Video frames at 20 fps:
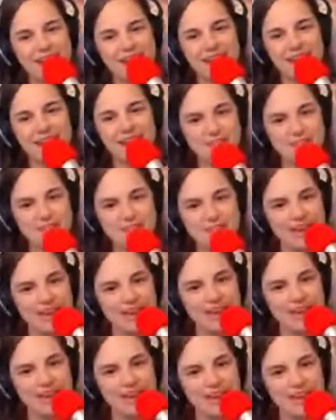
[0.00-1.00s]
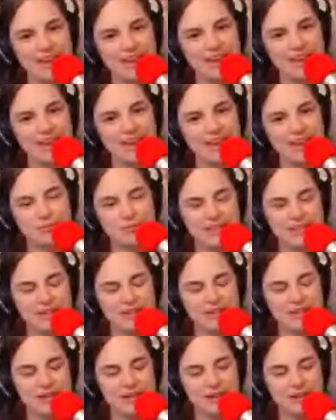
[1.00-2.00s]
It was like after that, that's when the
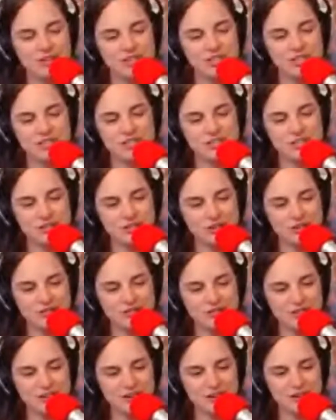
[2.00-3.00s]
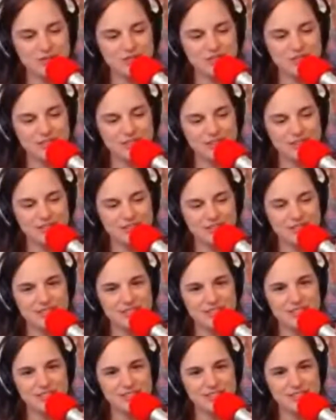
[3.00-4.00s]
Kardashians took over. And I was like,
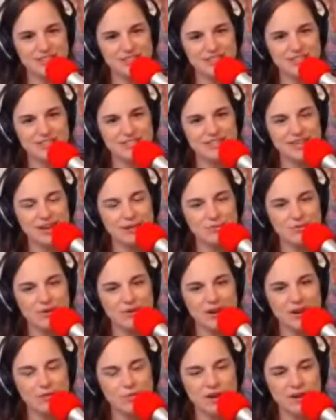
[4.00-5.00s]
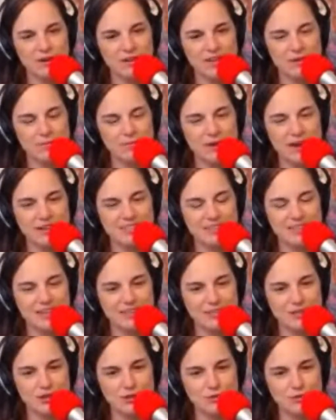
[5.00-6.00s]
I want to get back to
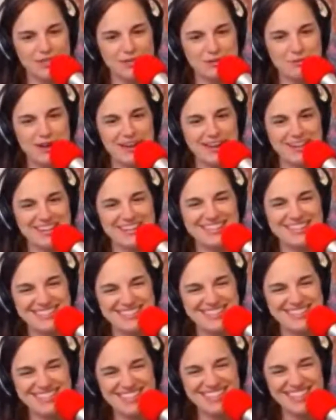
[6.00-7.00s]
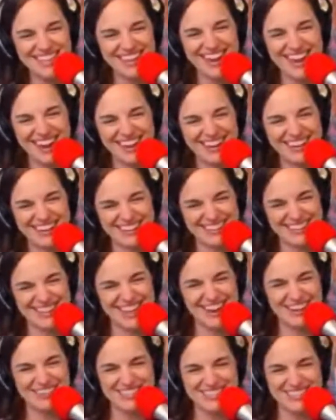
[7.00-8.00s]
like Newlyweds. Like
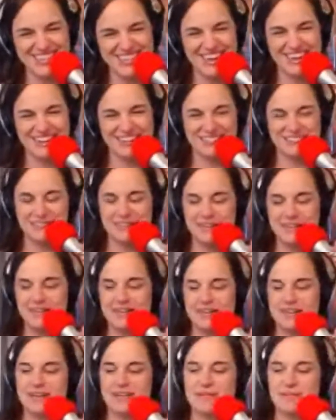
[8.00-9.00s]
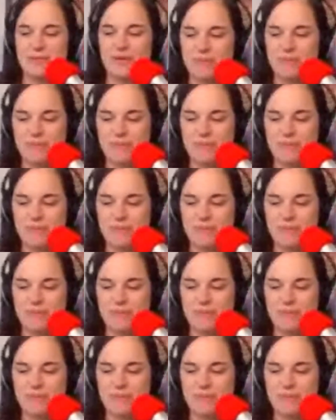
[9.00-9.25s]
that was kind of more.